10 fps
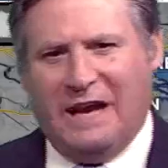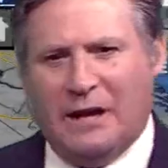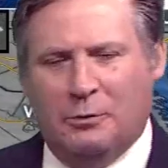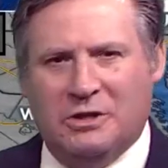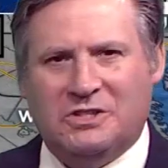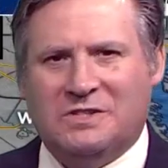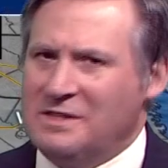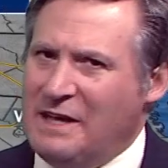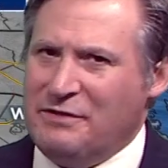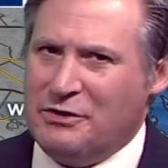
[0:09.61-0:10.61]
Hanowich. It's
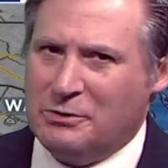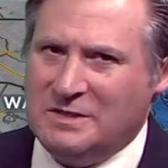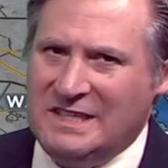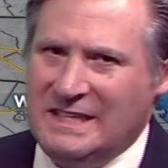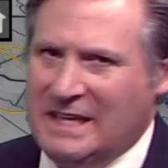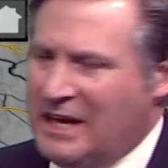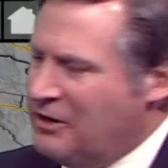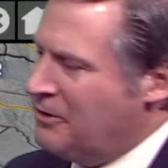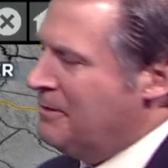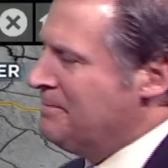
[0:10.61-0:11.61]
11:13
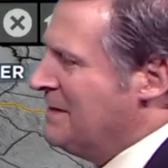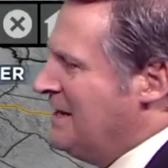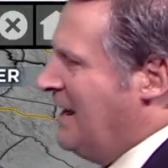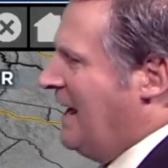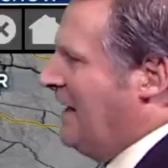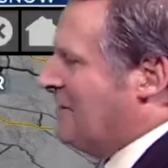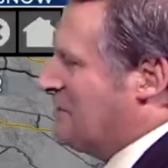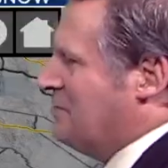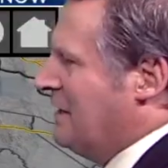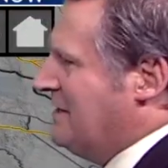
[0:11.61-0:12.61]
here on
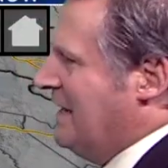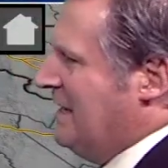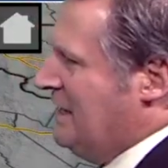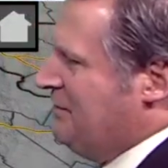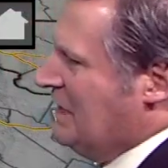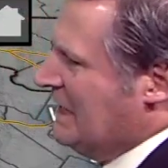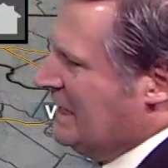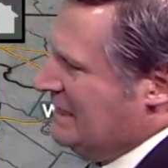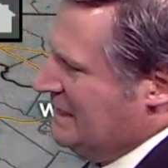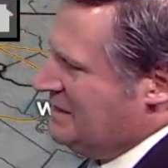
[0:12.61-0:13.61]
this Monday evening,
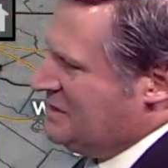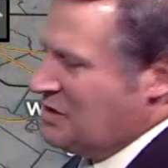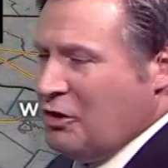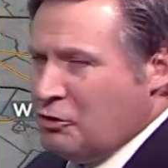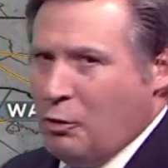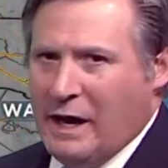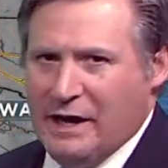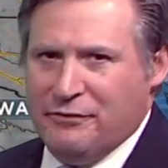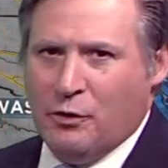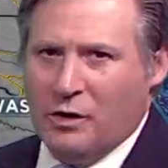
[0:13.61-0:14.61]
and it is all
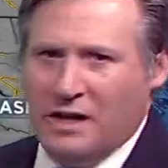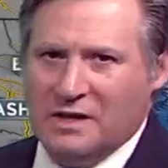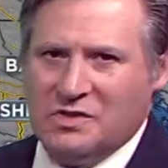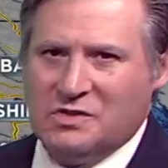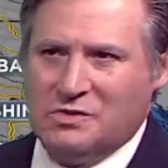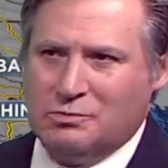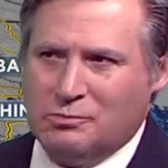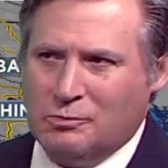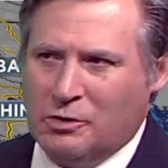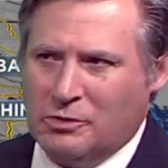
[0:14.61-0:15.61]
quiet for us.
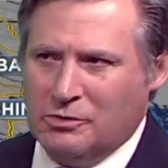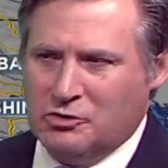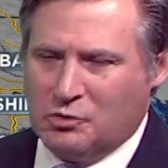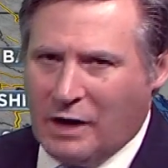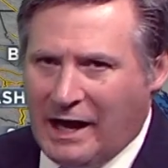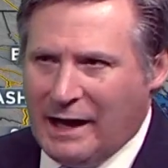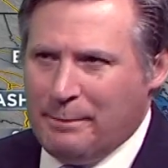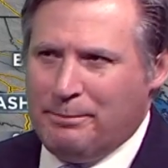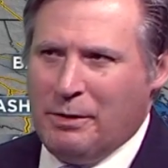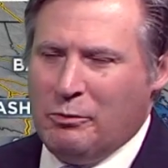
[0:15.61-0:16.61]
We're dry,
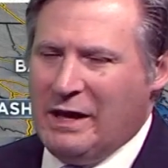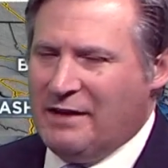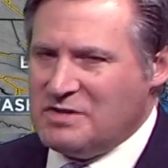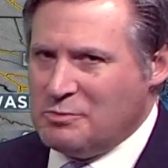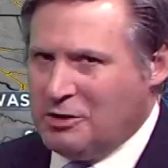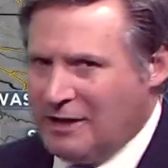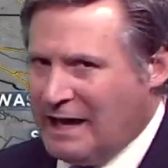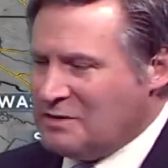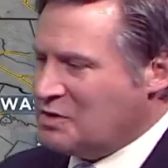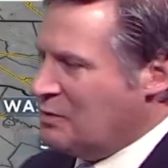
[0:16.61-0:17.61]
but we have some
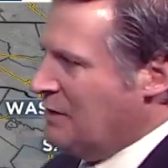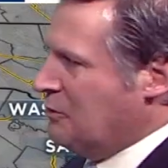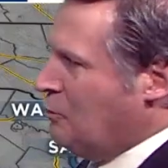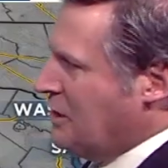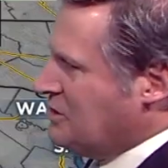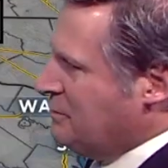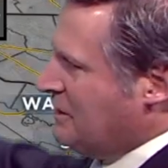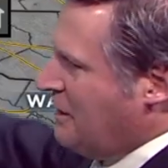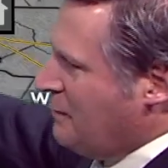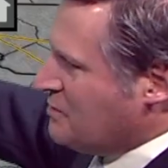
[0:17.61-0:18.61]
clouds around. The question
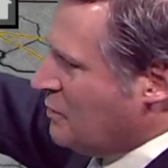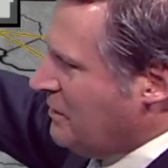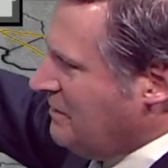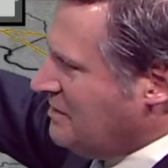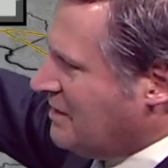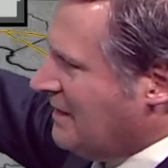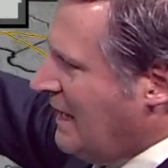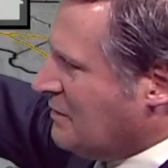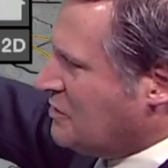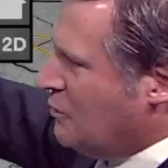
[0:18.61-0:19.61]
becomes, when are these
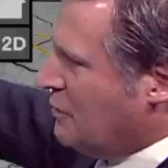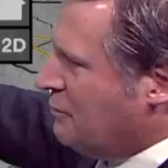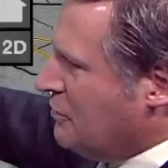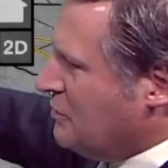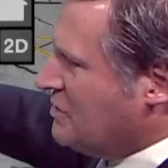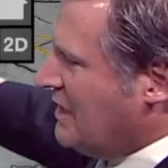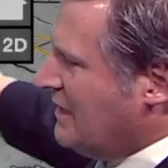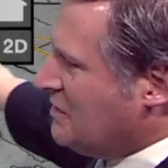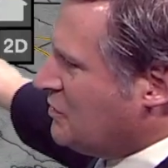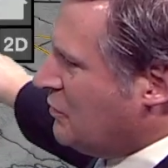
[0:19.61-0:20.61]
clouds going to produce
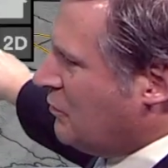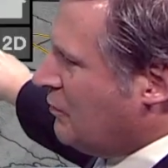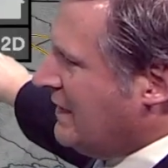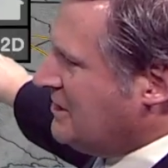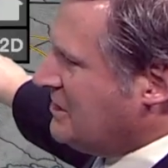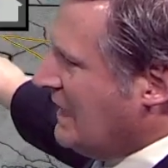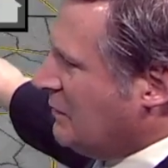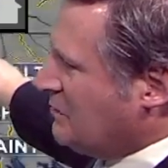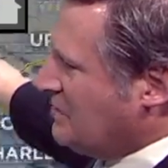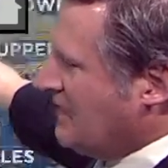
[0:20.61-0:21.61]
any sort of rain showers?